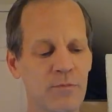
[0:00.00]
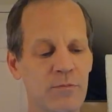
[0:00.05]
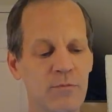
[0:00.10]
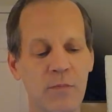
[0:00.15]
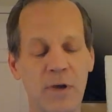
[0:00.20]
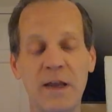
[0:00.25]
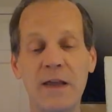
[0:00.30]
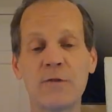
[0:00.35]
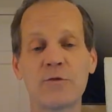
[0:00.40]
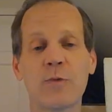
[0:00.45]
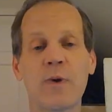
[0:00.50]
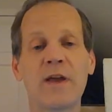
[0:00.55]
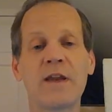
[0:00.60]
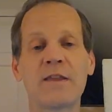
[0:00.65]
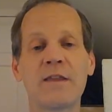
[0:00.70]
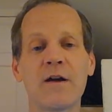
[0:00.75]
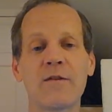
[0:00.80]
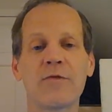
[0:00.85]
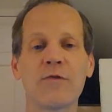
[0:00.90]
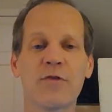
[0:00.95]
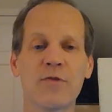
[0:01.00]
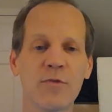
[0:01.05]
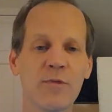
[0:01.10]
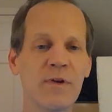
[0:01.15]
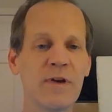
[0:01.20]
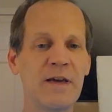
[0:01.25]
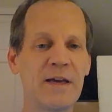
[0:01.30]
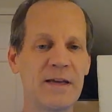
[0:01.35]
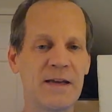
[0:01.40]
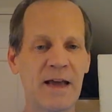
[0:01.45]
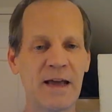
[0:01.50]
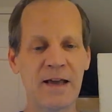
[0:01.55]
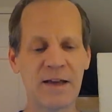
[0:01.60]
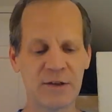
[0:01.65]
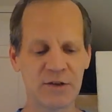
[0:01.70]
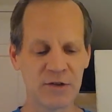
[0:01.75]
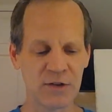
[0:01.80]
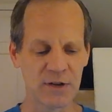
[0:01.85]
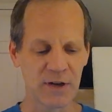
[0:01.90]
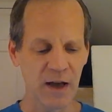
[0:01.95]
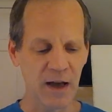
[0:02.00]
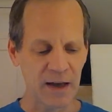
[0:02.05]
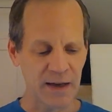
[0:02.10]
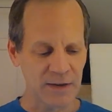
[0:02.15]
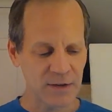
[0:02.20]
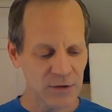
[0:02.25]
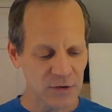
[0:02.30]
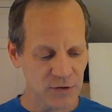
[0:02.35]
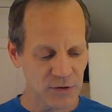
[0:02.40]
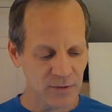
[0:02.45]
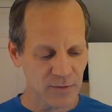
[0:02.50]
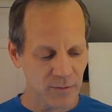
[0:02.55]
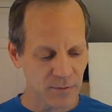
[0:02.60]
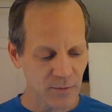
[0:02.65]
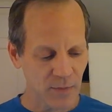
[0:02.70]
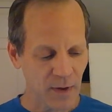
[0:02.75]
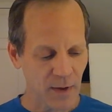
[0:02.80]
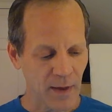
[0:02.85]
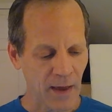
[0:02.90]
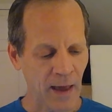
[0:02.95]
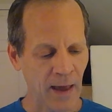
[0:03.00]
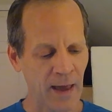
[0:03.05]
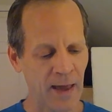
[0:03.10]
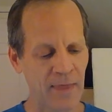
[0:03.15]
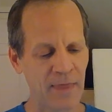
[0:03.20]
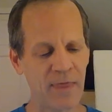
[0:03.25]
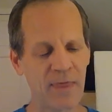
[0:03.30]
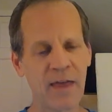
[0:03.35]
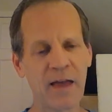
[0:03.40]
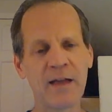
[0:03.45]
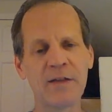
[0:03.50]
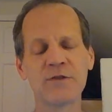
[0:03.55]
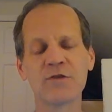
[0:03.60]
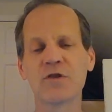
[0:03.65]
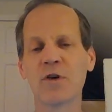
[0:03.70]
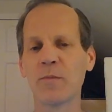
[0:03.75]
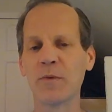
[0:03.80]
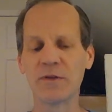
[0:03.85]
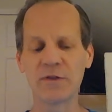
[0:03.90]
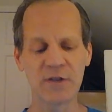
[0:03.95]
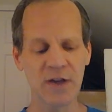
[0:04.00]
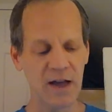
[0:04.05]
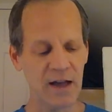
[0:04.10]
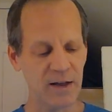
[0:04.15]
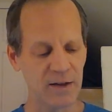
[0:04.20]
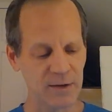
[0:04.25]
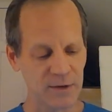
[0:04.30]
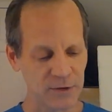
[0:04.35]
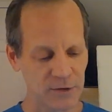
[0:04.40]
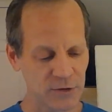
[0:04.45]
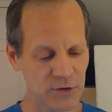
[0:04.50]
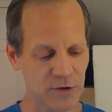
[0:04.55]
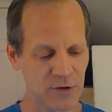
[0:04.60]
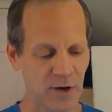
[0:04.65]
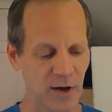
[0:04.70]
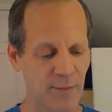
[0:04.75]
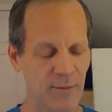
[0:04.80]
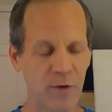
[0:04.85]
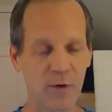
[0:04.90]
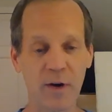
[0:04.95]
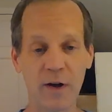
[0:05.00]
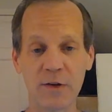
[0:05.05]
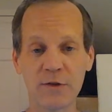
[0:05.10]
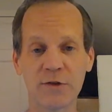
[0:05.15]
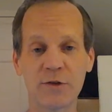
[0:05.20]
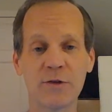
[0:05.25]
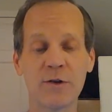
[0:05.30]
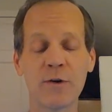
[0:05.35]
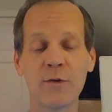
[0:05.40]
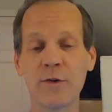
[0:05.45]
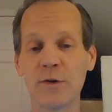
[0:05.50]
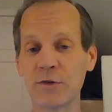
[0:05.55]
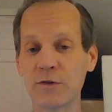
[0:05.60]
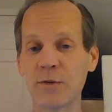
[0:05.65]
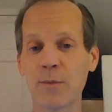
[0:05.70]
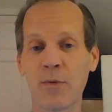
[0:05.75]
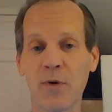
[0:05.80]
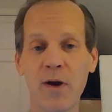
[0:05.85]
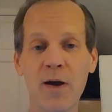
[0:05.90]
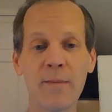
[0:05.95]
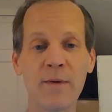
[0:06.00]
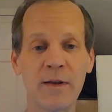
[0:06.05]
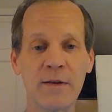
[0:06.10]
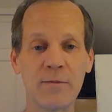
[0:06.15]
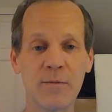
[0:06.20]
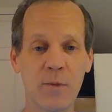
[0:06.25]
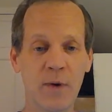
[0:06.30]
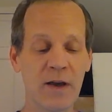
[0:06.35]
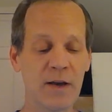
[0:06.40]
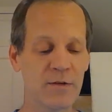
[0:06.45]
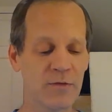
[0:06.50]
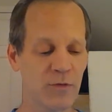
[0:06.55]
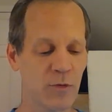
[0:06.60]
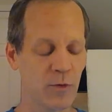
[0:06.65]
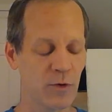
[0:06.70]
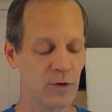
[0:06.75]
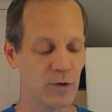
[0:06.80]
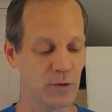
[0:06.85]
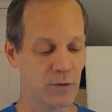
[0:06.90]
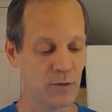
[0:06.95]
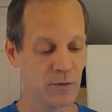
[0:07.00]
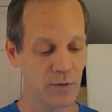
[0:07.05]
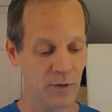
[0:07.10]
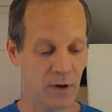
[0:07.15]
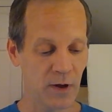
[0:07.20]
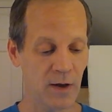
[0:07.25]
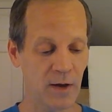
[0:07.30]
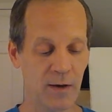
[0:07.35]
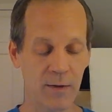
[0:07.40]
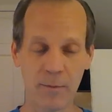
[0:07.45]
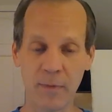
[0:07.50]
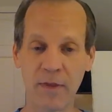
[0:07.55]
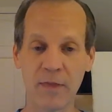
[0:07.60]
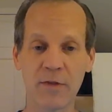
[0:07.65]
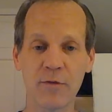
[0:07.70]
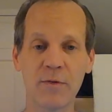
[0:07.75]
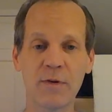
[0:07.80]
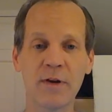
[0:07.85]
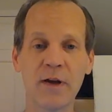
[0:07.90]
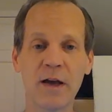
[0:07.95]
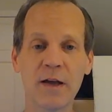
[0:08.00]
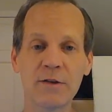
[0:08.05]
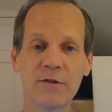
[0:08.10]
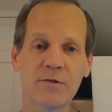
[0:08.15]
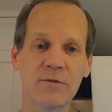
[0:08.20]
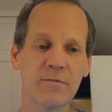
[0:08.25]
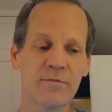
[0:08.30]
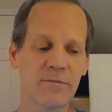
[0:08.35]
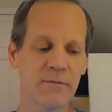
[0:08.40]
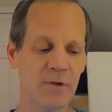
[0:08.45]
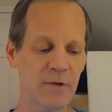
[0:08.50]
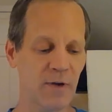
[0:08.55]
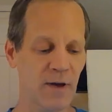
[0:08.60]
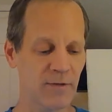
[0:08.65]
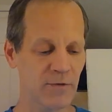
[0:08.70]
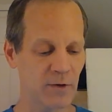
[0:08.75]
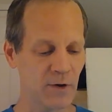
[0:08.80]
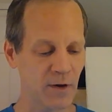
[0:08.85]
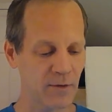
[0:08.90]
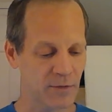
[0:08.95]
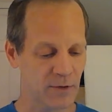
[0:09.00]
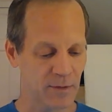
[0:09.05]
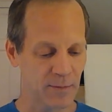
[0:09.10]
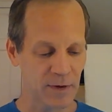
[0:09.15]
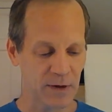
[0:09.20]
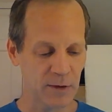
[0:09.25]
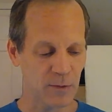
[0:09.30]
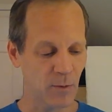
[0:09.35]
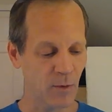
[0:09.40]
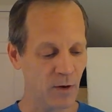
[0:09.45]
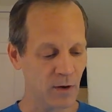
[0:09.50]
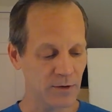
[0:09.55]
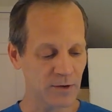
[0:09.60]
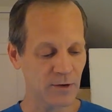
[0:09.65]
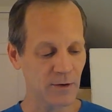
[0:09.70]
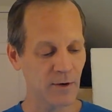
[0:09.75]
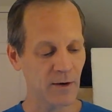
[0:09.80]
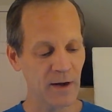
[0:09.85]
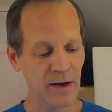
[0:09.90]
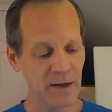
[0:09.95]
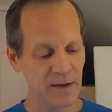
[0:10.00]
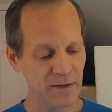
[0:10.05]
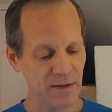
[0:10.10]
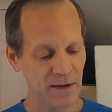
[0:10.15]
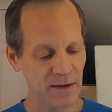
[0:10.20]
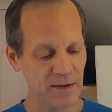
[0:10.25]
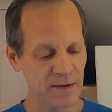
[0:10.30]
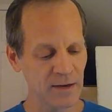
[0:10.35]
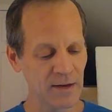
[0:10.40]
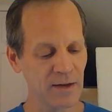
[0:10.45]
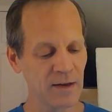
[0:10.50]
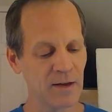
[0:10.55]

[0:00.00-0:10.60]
But he's waiting there for 3 days and nights, and then someone tells Yamaraj, there's a Brahmin waiting for you, been 3 nights, you haven't offered him any water or anything.